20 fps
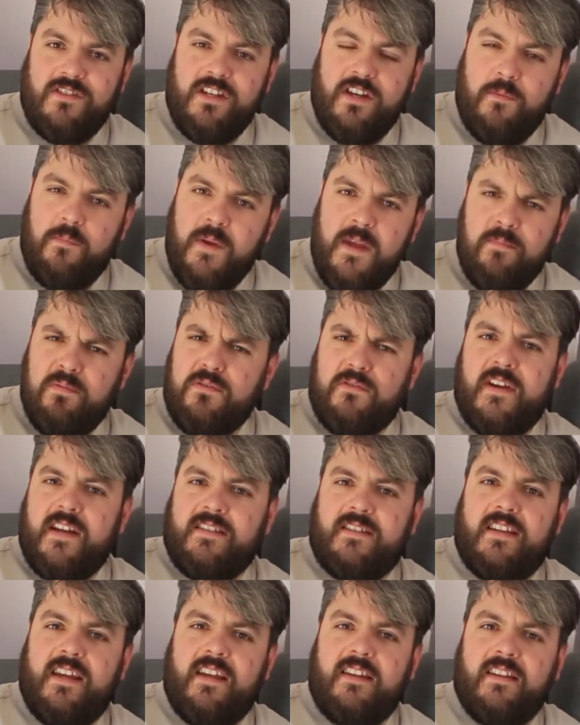You know, people are
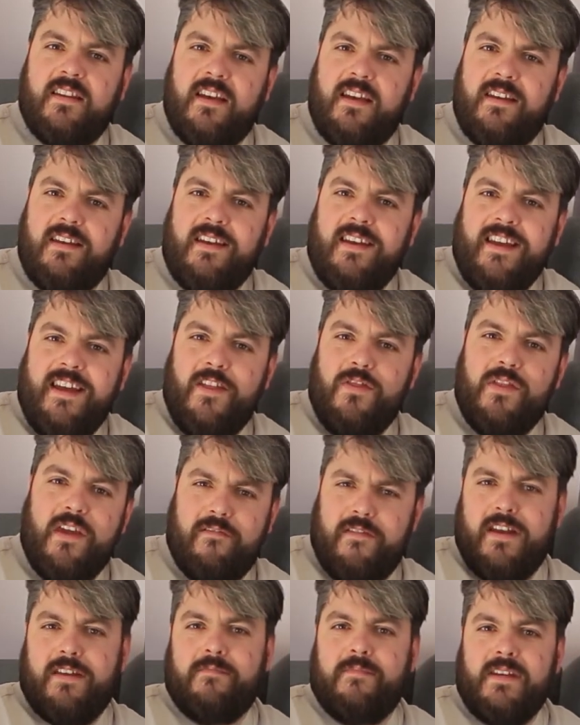asking that
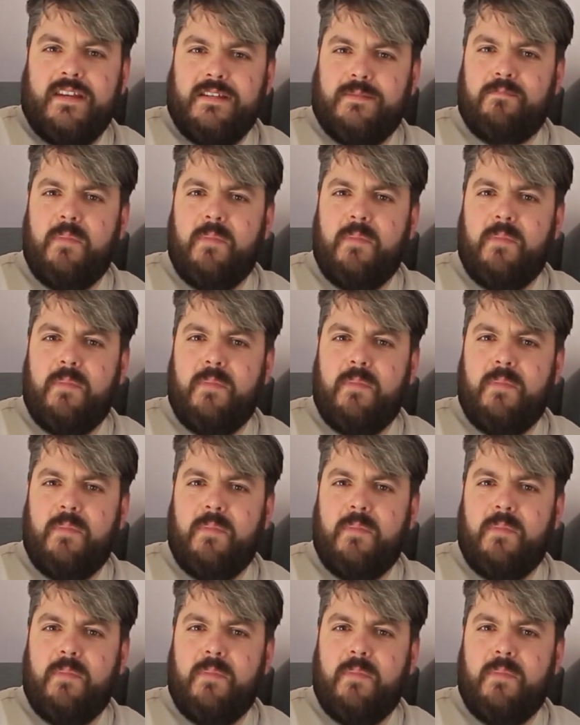their enemies'